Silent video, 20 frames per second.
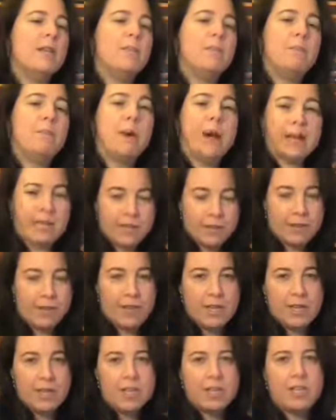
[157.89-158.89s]
By
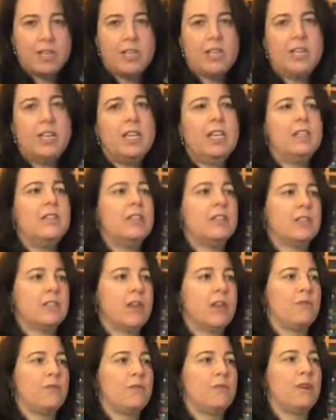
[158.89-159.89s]
definition,
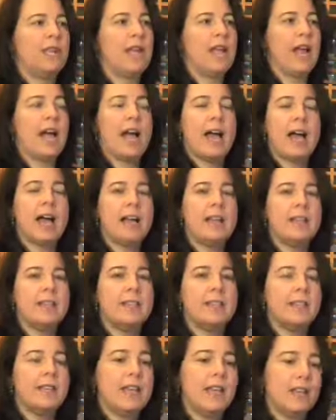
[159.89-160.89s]
eDiscovery
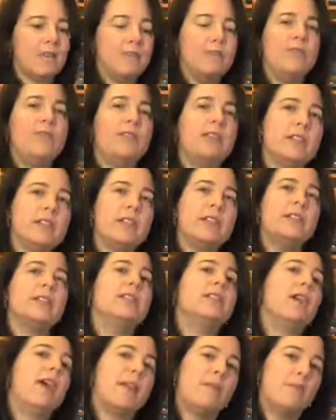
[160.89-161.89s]
has a
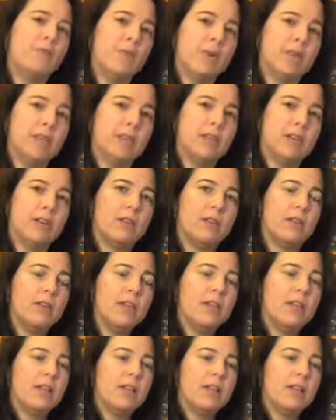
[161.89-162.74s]
fixed time window.